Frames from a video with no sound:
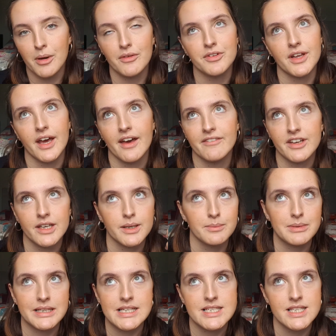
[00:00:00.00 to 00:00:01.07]
after having
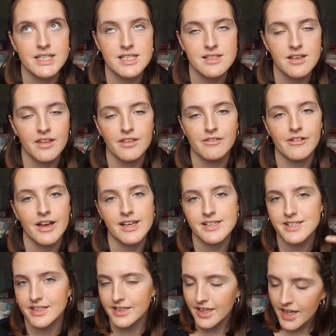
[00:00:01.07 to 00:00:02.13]
completed this other race,
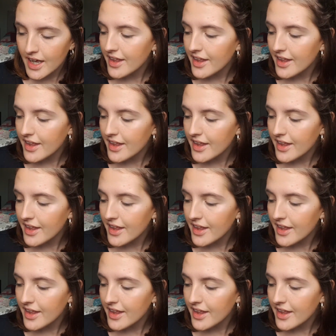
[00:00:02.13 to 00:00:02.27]
and